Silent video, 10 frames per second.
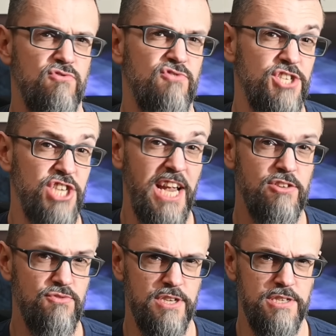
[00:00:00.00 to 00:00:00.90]

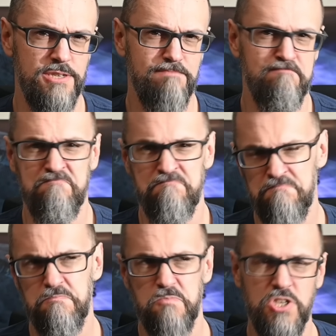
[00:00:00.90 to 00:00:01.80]
trajectories.
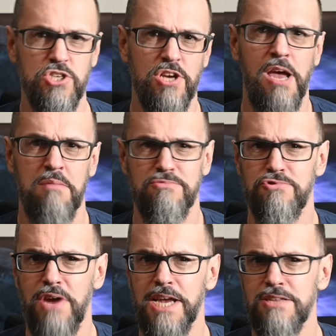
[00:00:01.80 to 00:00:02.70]
which I'm
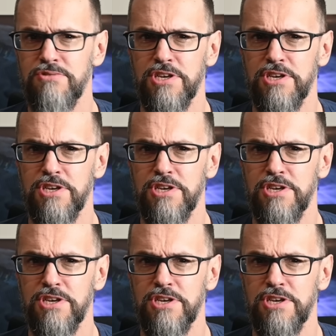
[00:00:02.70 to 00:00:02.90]
trying to